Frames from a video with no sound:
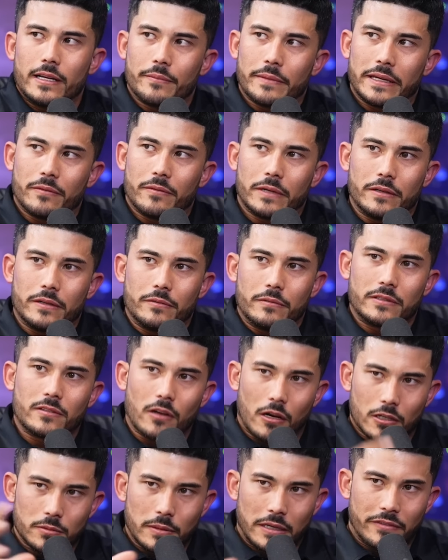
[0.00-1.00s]
I mean, we
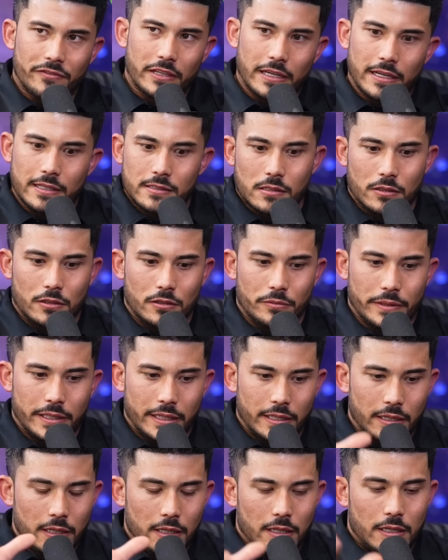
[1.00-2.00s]
talked about VAs a little
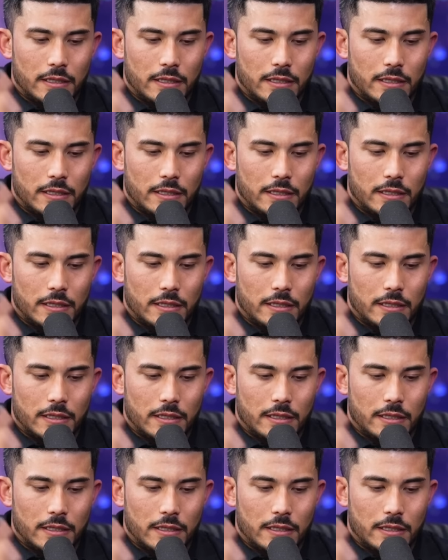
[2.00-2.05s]
bit.